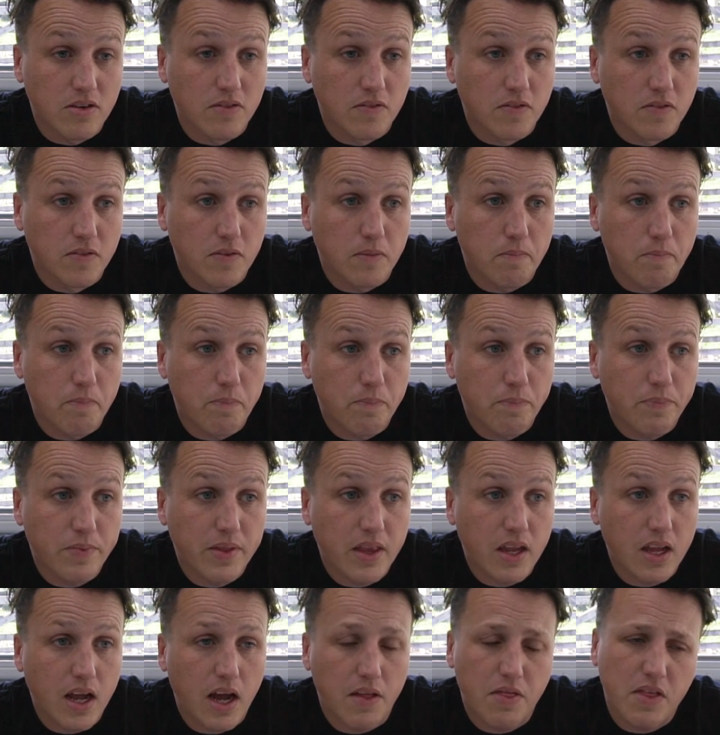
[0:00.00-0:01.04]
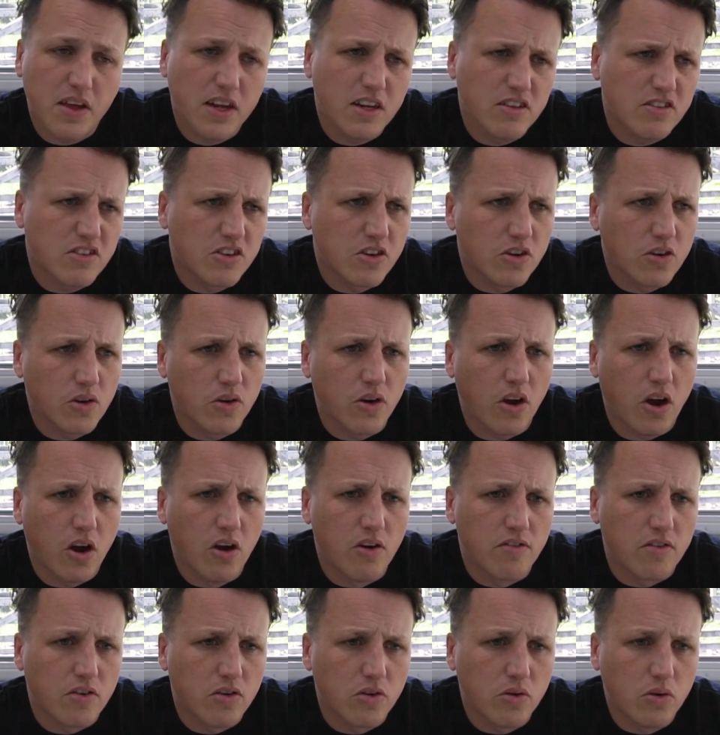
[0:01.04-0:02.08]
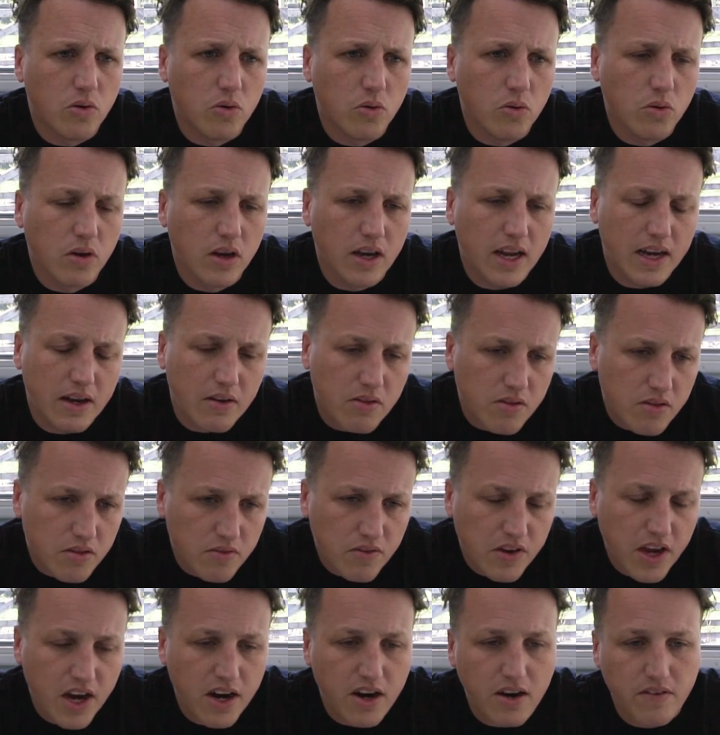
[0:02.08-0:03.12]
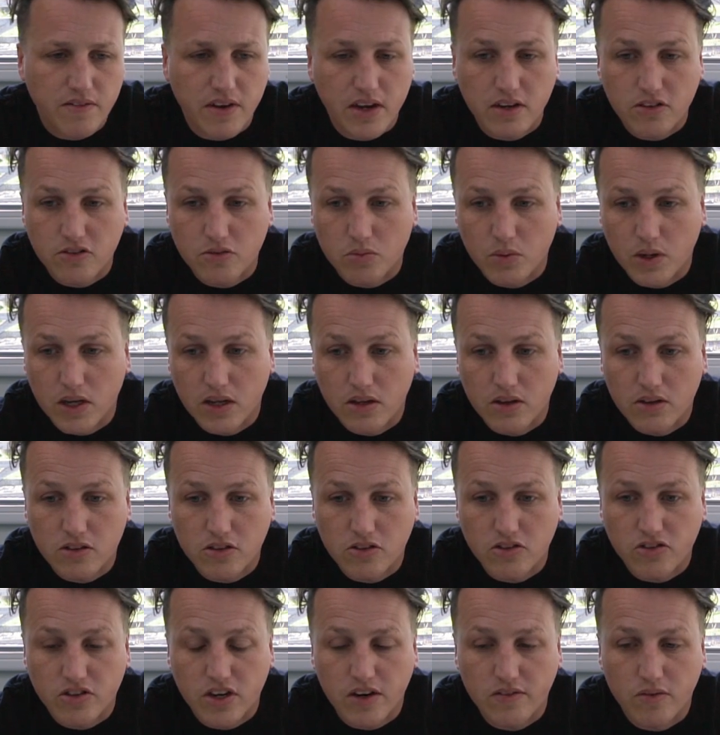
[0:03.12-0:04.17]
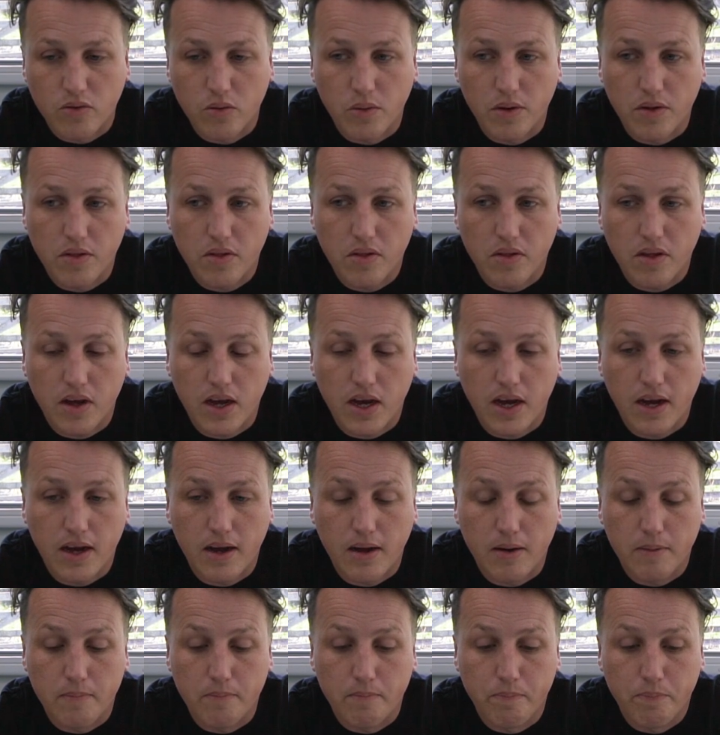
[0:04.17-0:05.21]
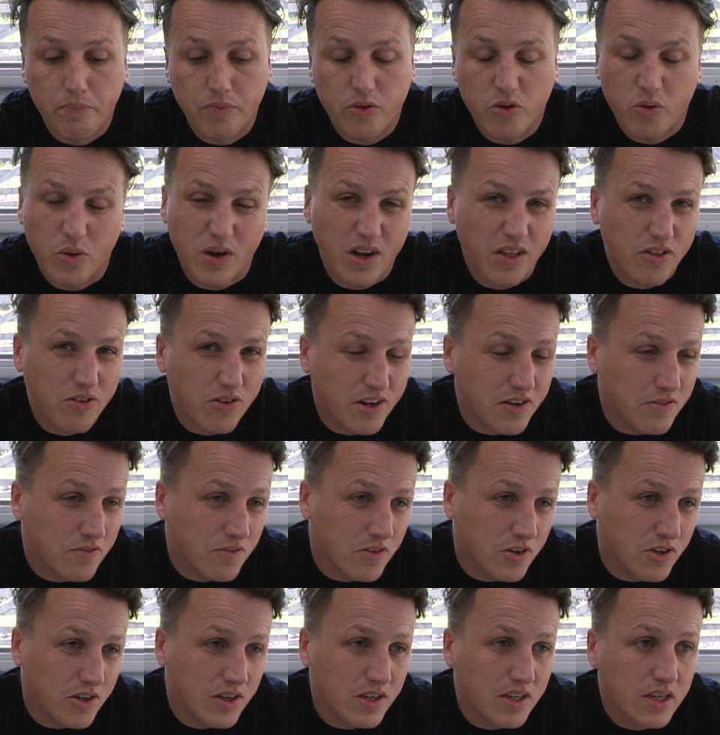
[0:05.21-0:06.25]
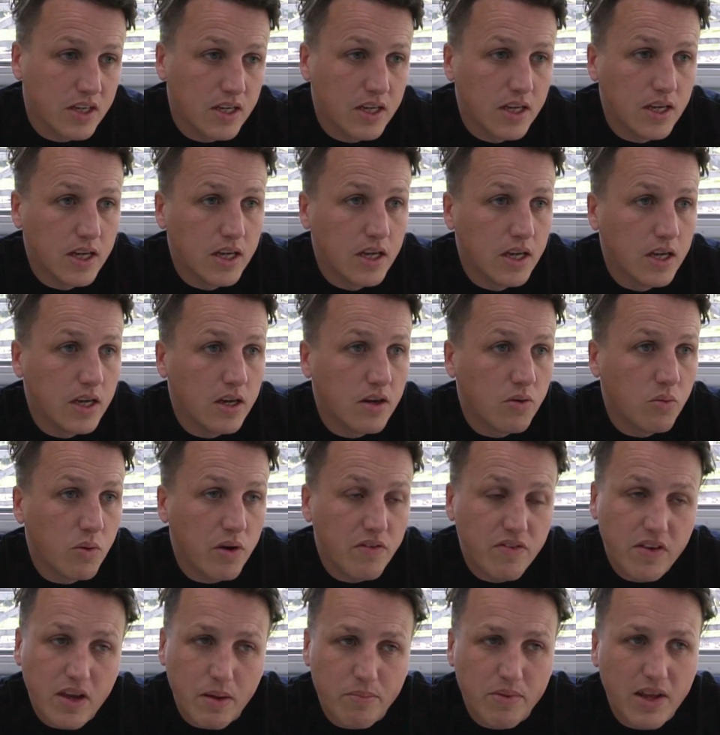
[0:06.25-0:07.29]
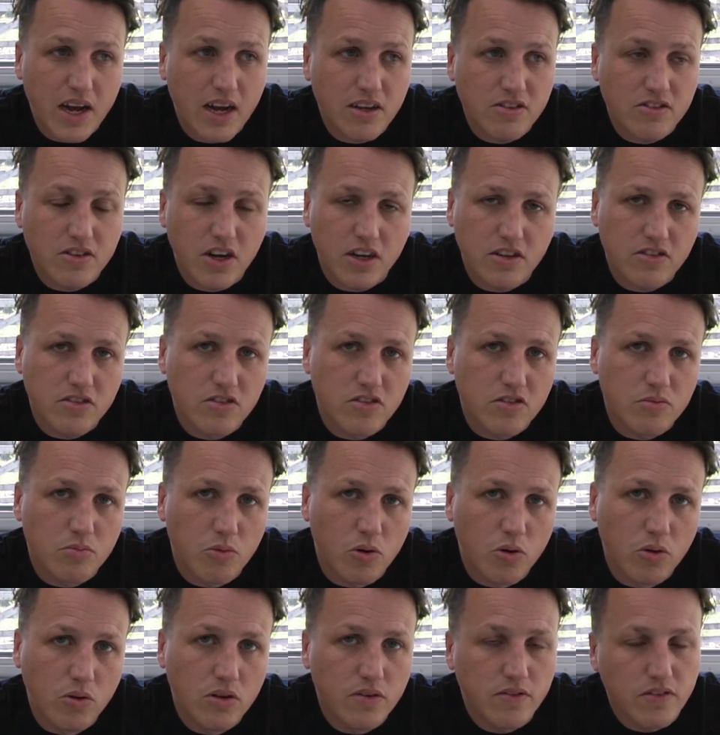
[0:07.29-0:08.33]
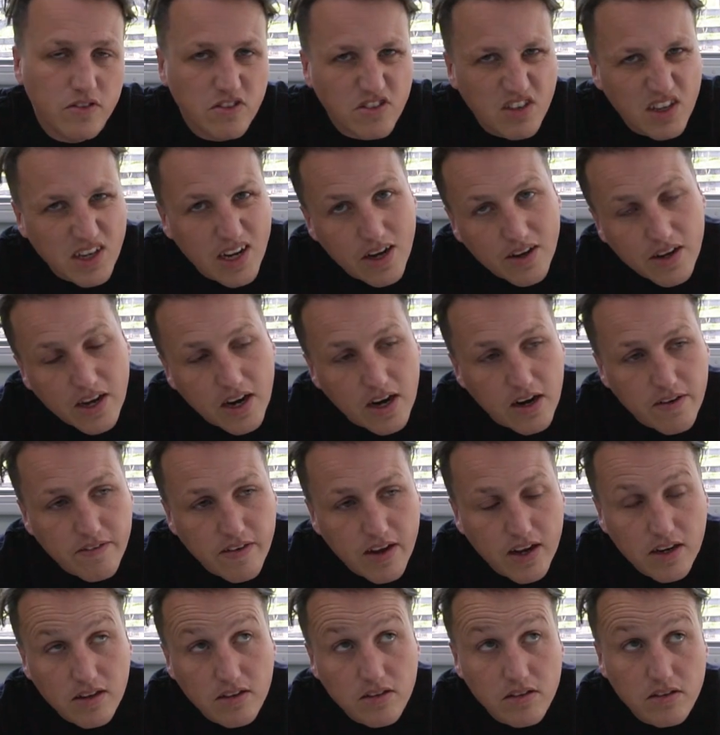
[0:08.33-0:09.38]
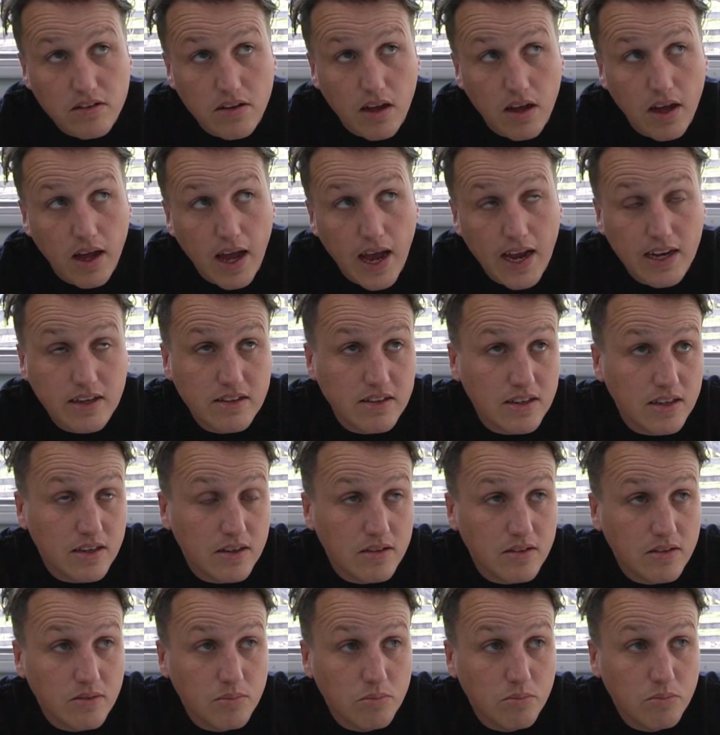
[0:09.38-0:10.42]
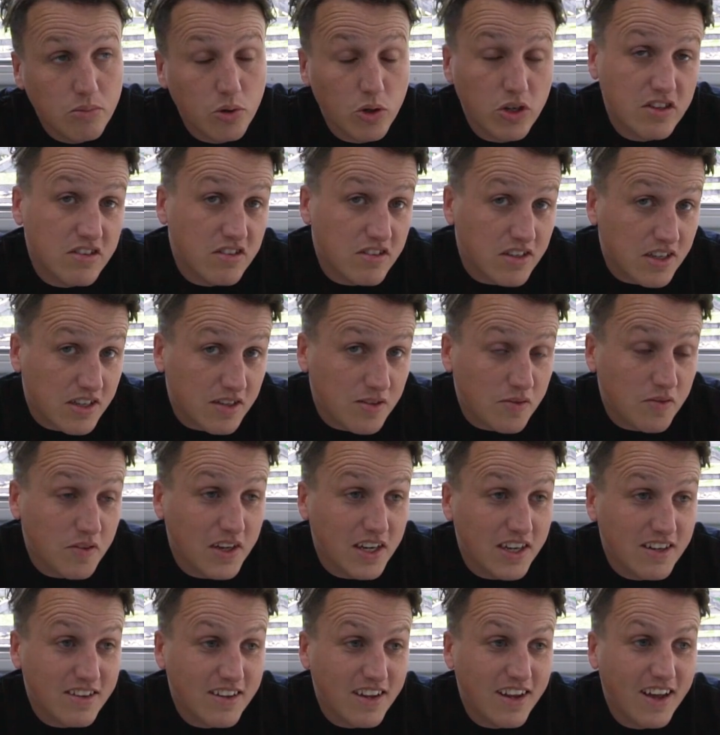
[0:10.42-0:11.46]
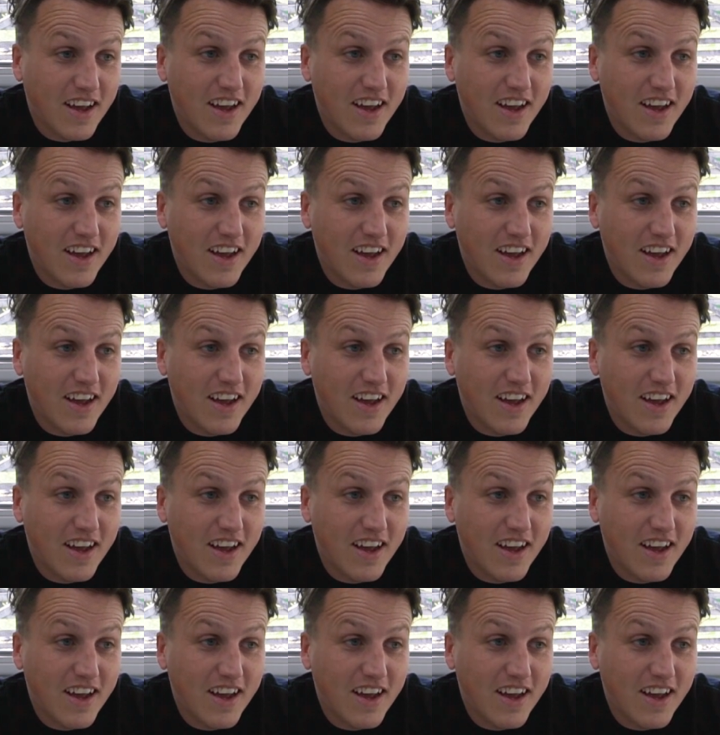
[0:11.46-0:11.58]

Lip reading: of, I think it's a good overall length of caravan as well to travel with, 23 foot. We've kept ours nice and small. If you've seen our caravan, it's 18.6 feet.